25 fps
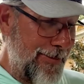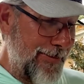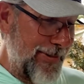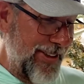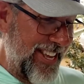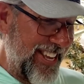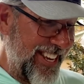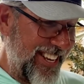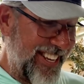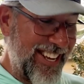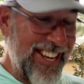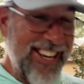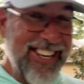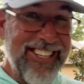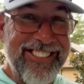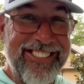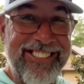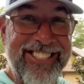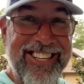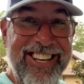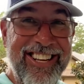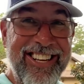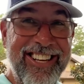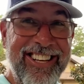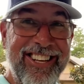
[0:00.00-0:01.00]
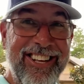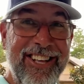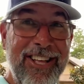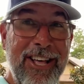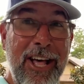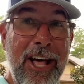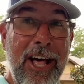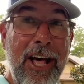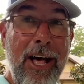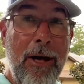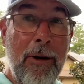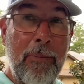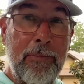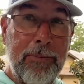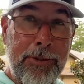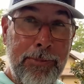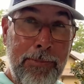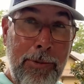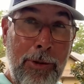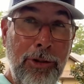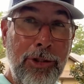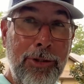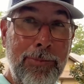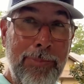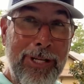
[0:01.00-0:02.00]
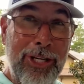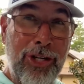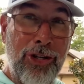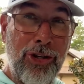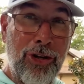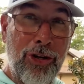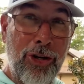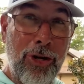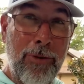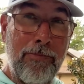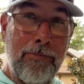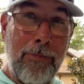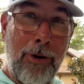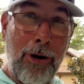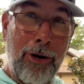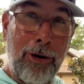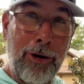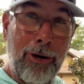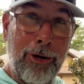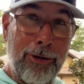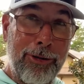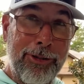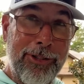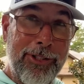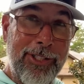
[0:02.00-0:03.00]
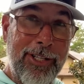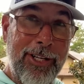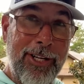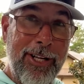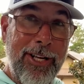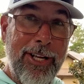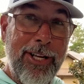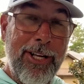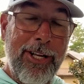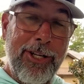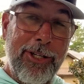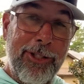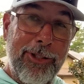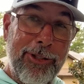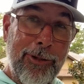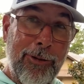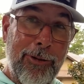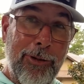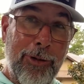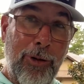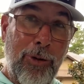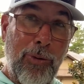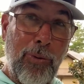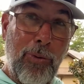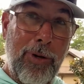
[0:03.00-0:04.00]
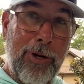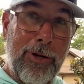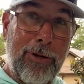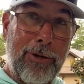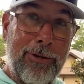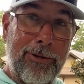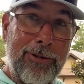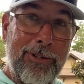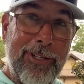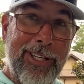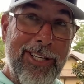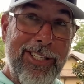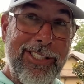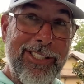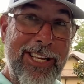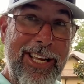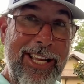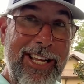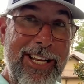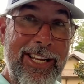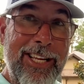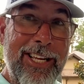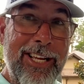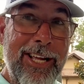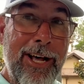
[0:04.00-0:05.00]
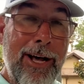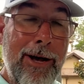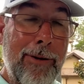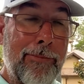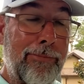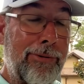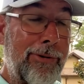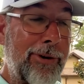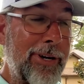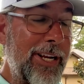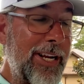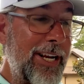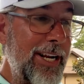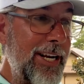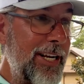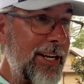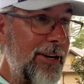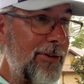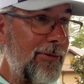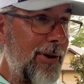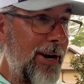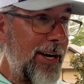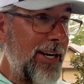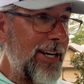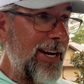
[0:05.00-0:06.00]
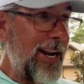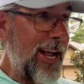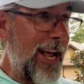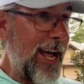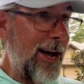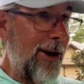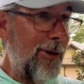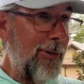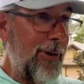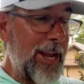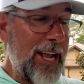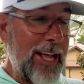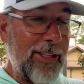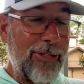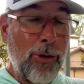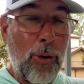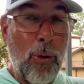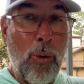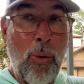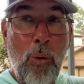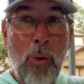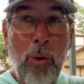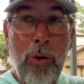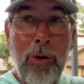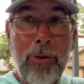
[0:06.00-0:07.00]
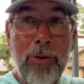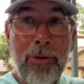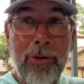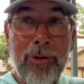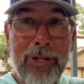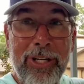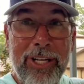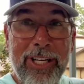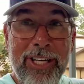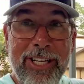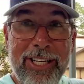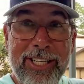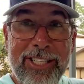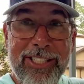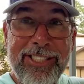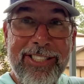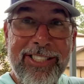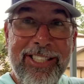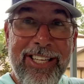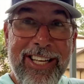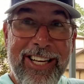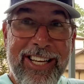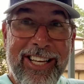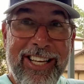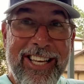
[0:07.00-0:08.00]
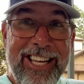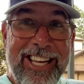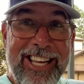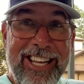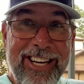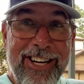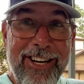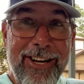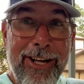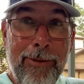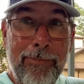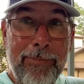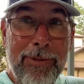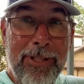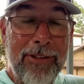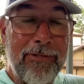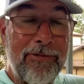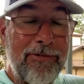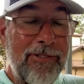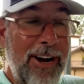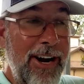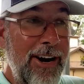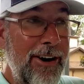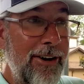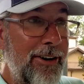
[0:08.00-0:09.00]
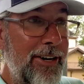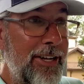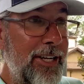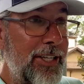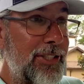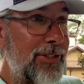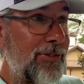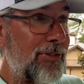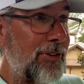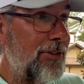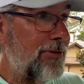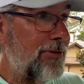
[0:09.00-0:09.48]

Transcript: me because I'm supposed to be cooking burgers. So the grill is heating up, preheating right now, and the oil is getting heated up in the fire disk for the